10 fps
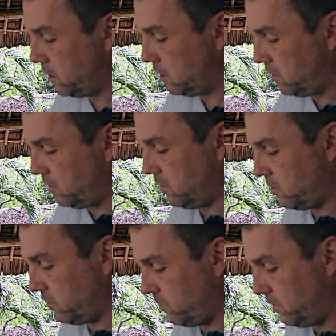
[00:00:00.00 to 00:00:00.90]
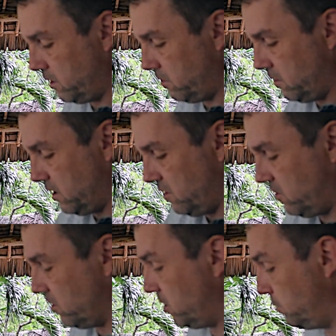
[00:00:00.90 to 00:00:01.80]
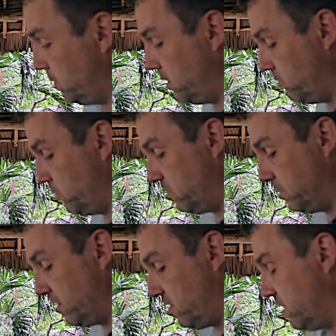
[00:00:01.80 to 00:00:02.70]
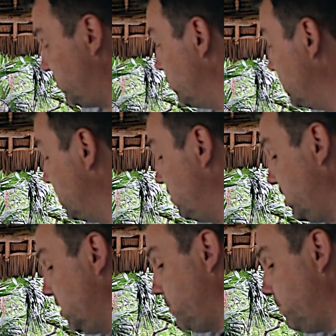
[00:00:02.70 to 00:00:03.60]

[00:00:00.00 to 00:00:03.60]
This is a very sharp knife, which makes life a lot easier.